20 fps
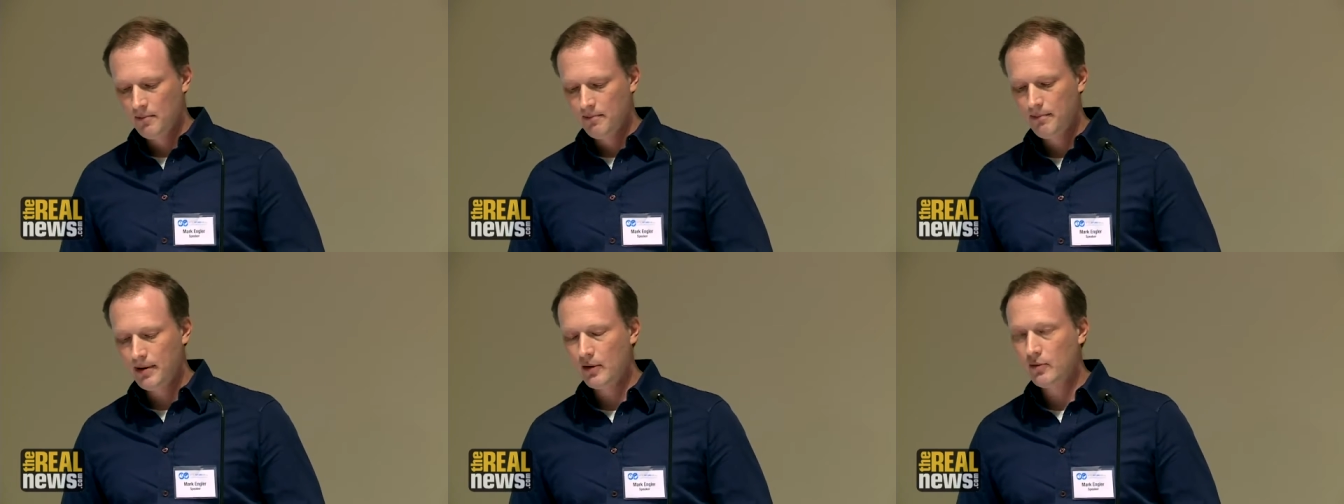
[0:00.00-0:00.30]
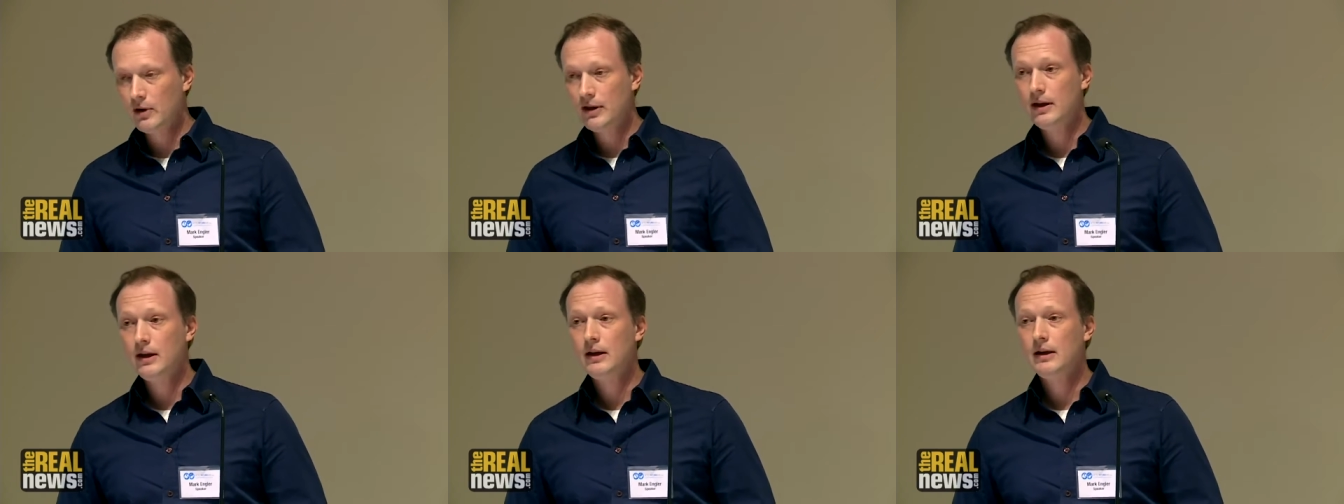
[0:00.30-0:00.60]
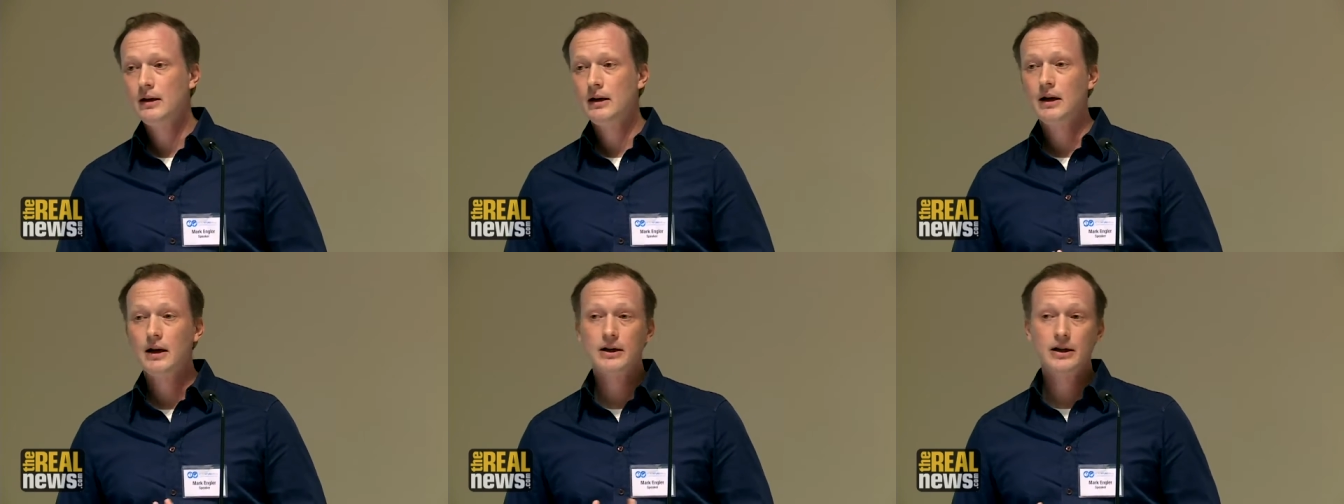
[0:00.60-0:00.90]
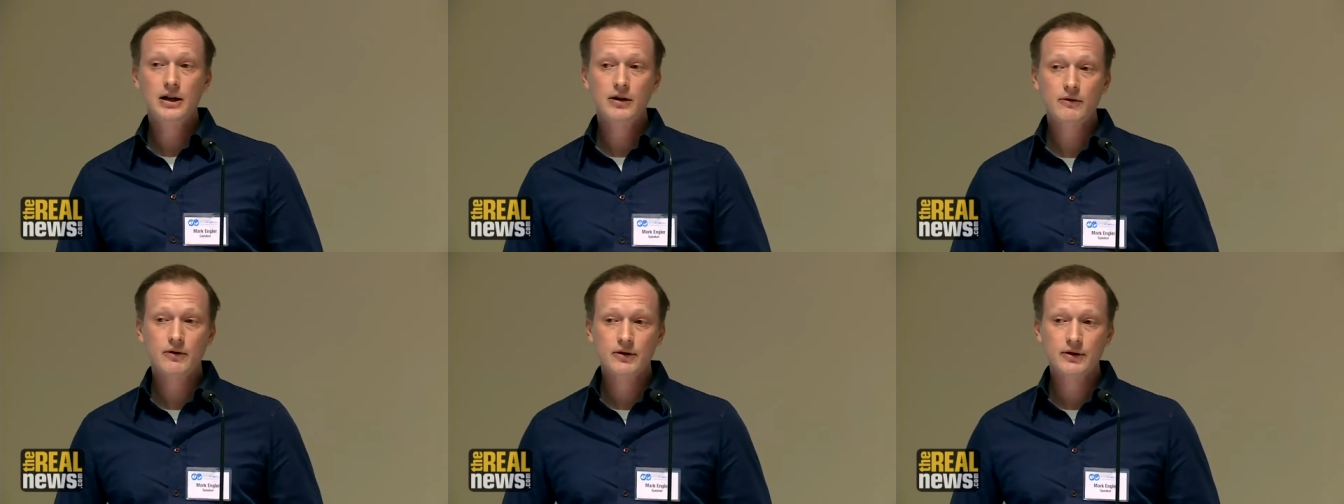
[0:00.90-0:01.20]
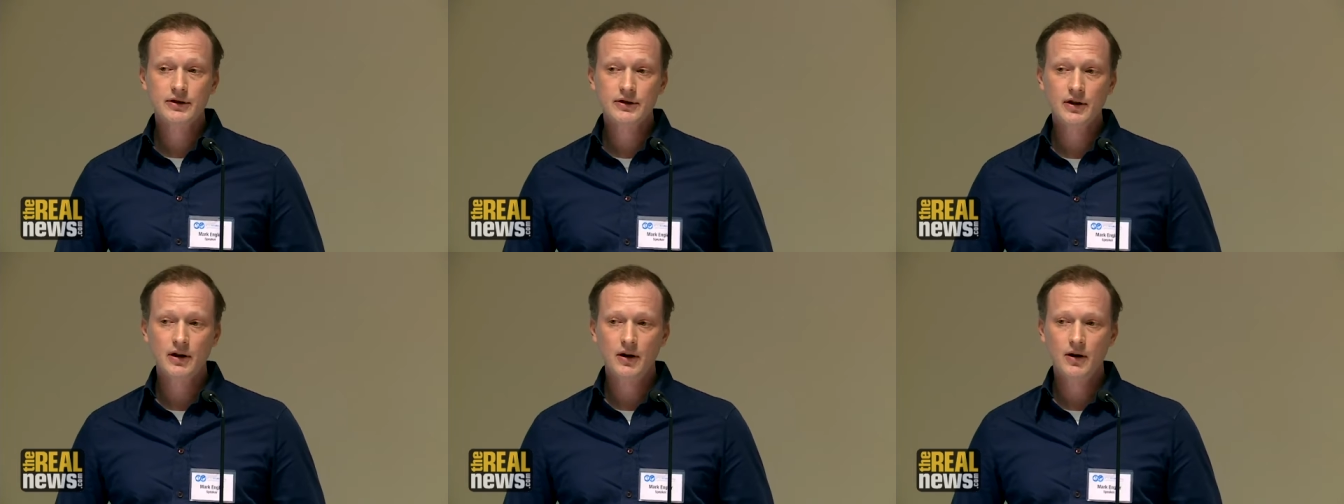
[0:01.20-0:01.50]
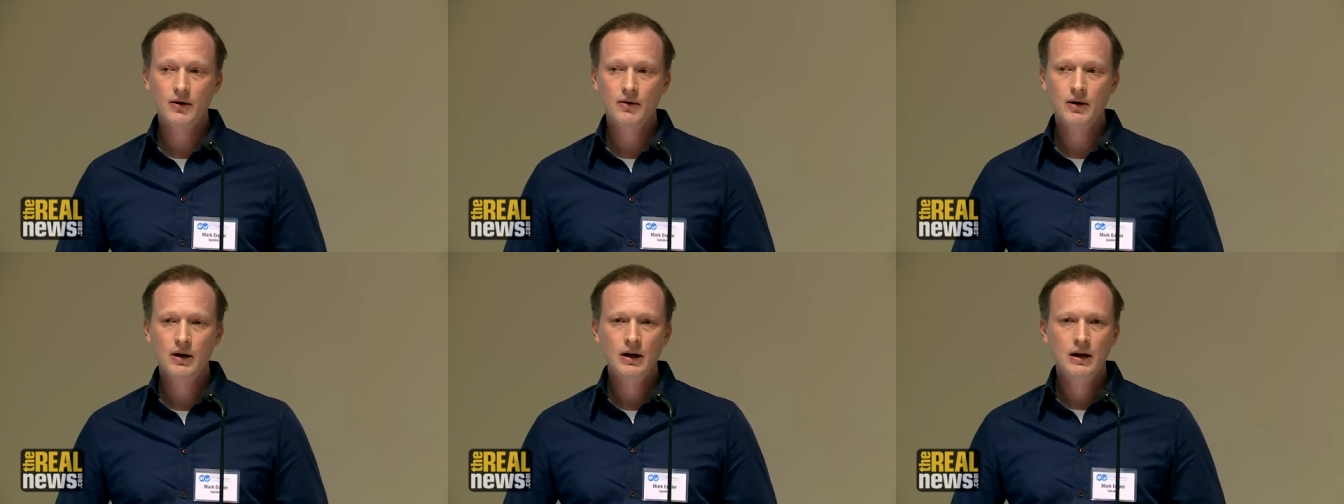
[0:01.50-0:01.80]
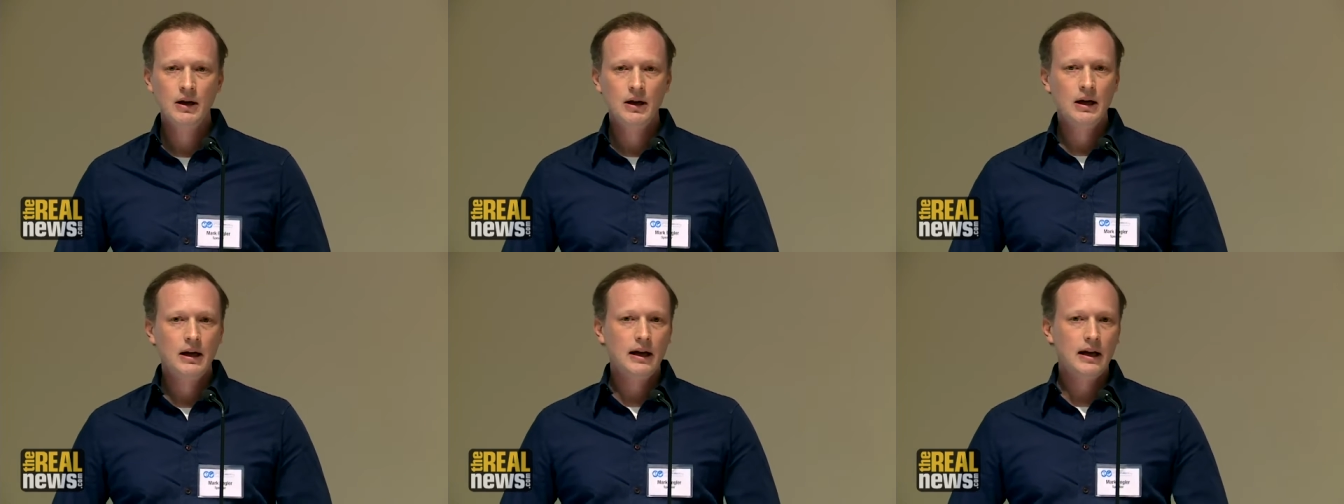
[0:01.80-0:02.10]
But within a year or so,
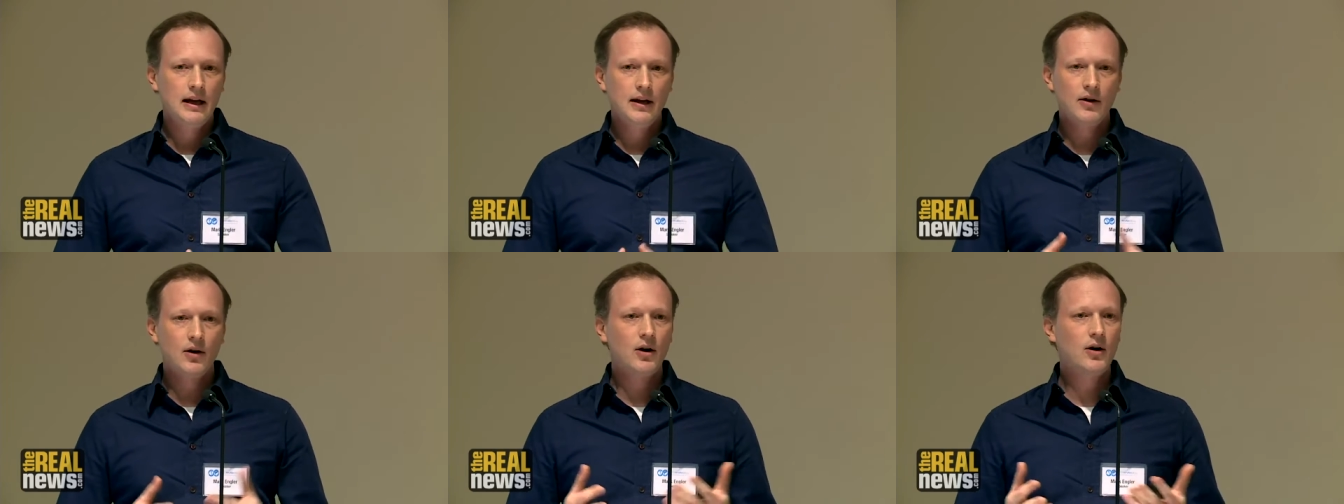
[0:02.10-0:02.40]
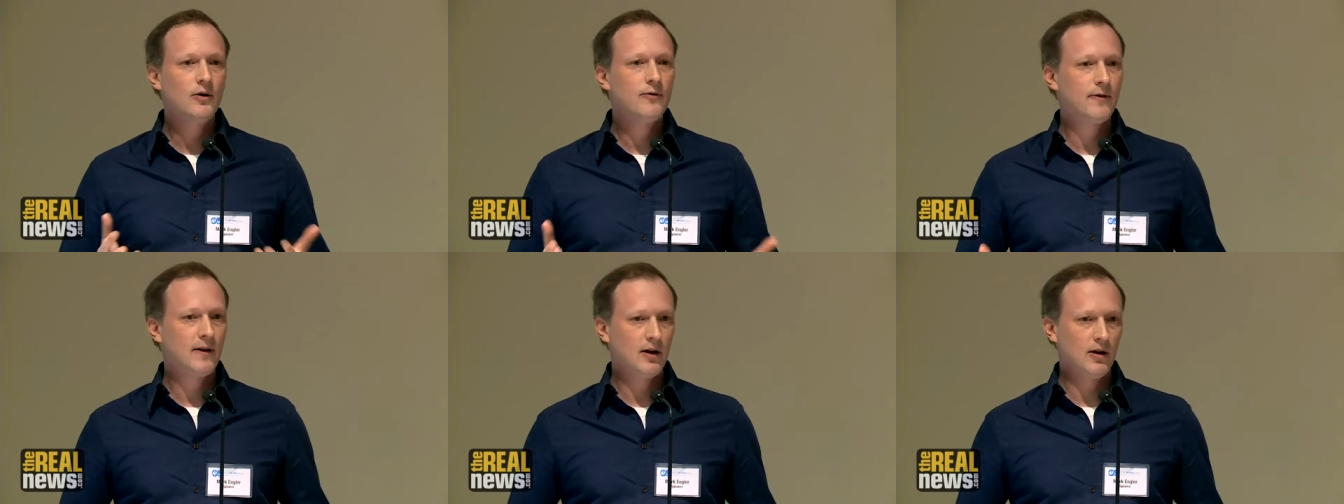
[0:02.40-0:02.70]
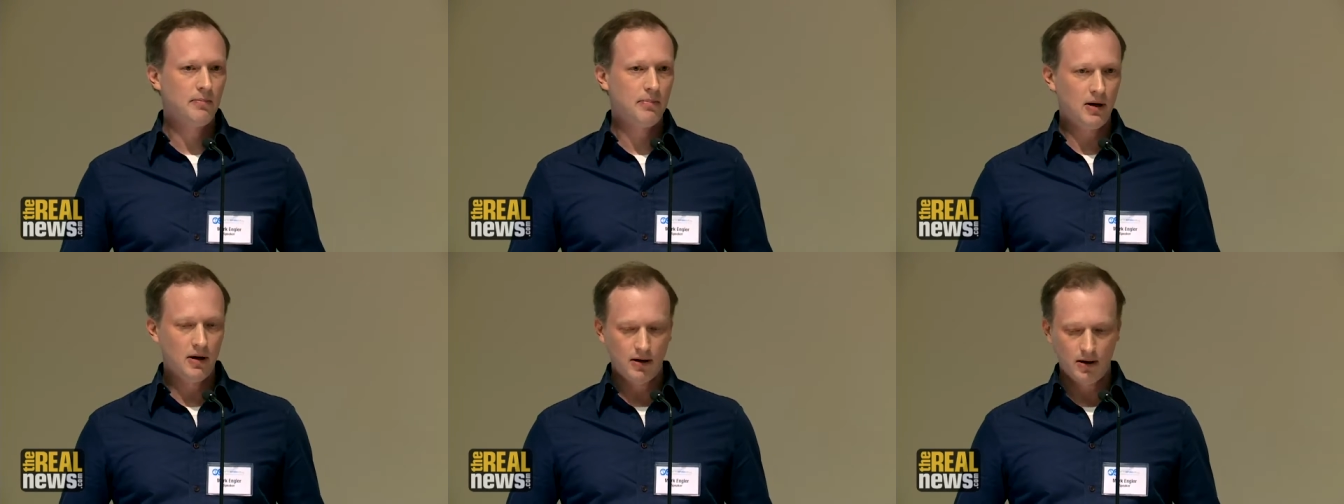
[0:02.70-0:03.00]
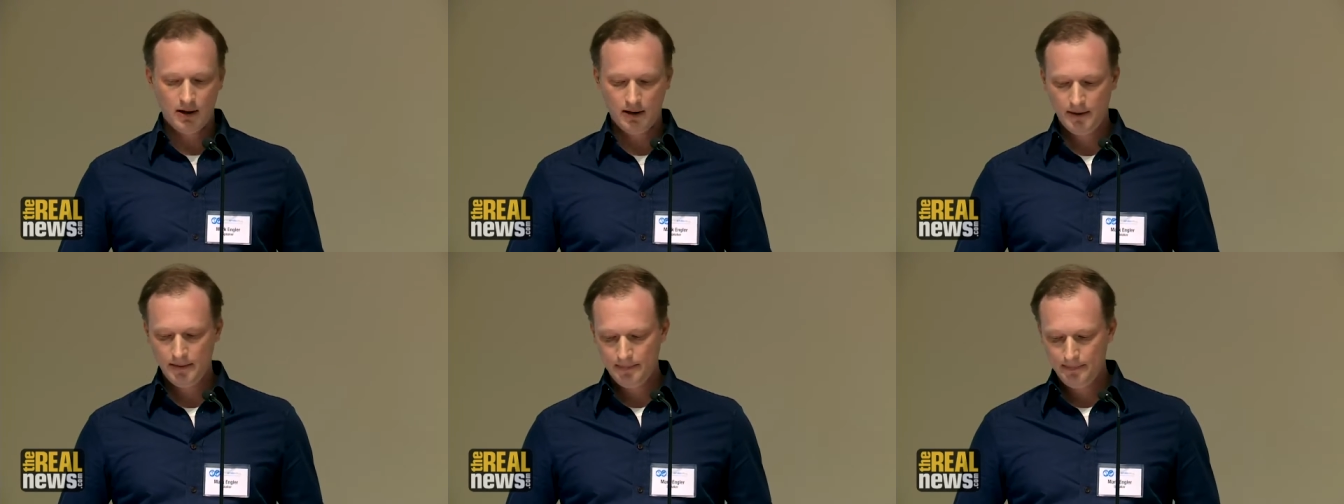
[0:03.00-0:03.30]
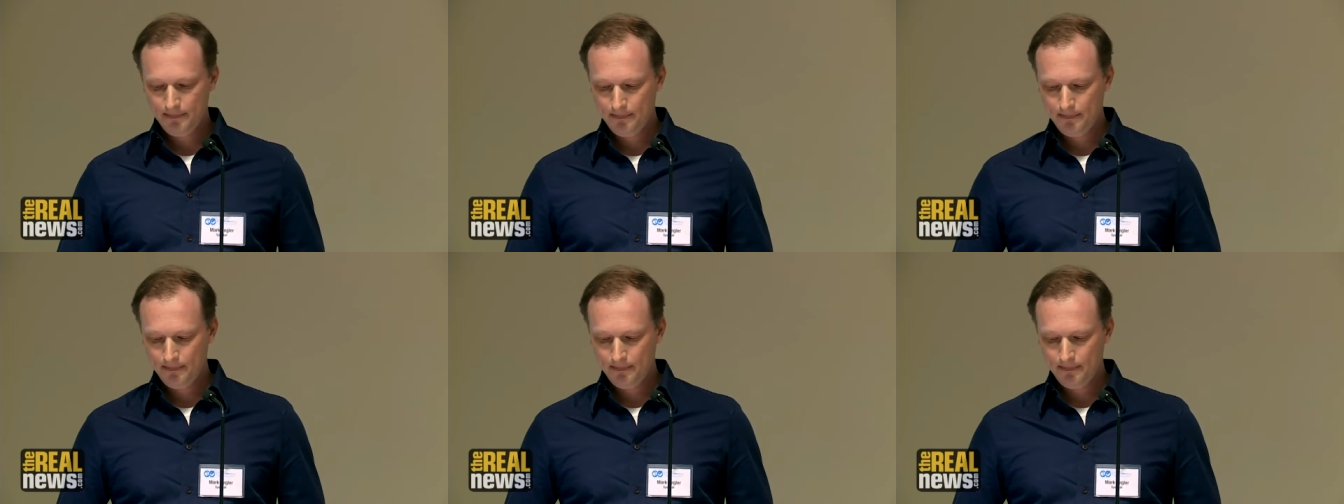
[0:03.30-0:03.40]
it all fell apart.